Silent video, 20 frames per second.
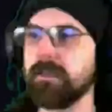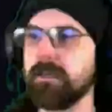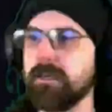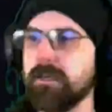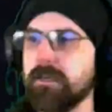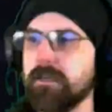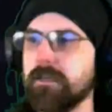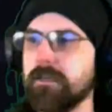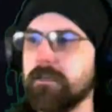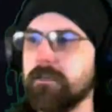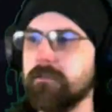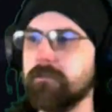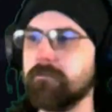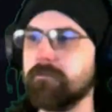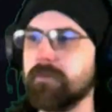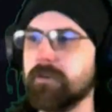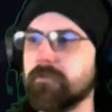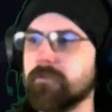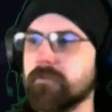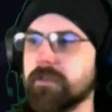a
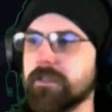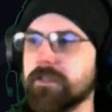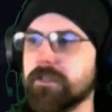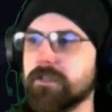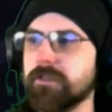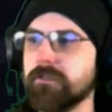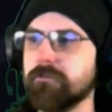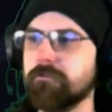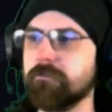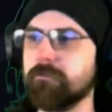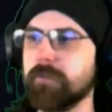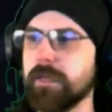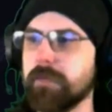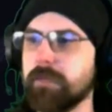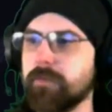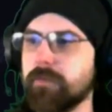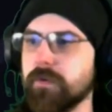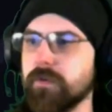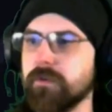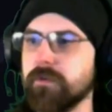big risk of
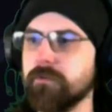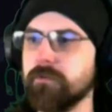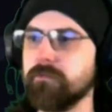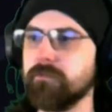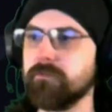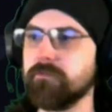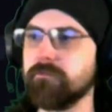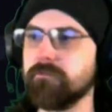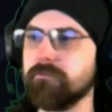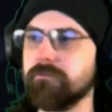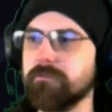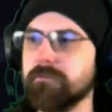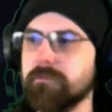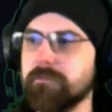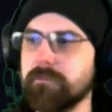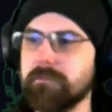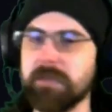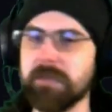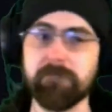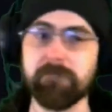people,
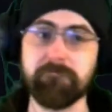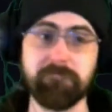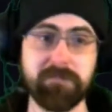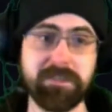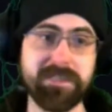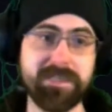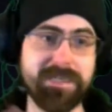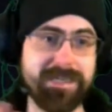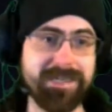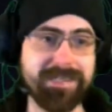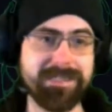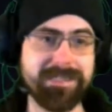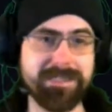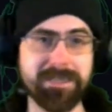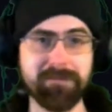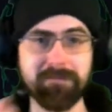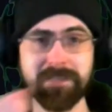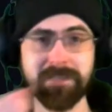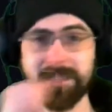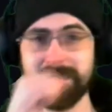yeah, sticking
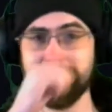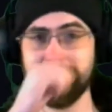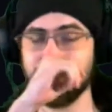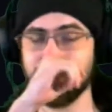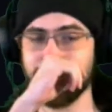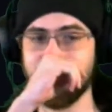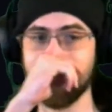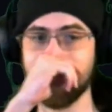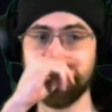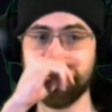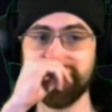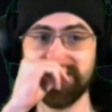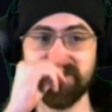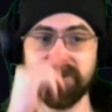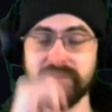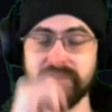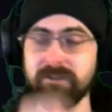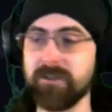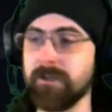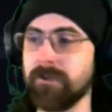stem cells where they
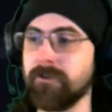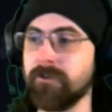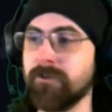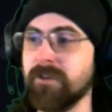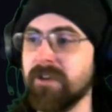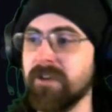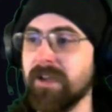shouldn't go.